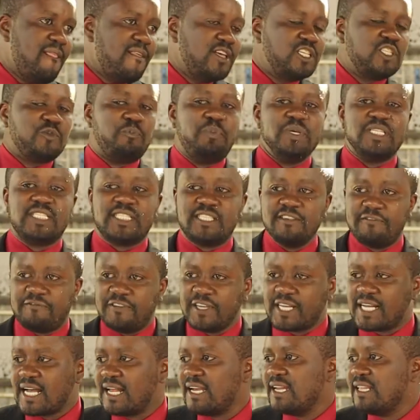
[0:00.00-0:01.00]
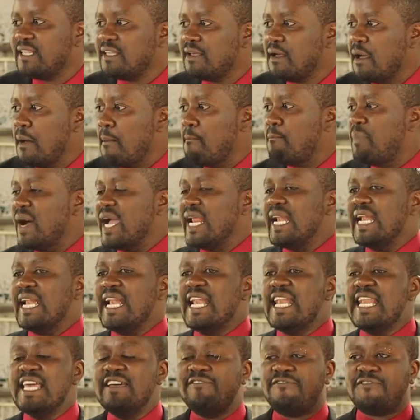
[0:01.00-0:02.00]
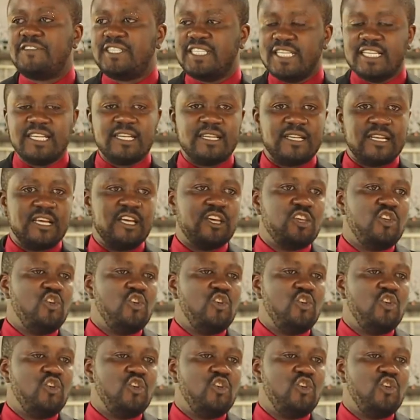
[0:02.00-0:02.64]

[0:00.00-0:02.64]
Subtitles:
Specifically by lifting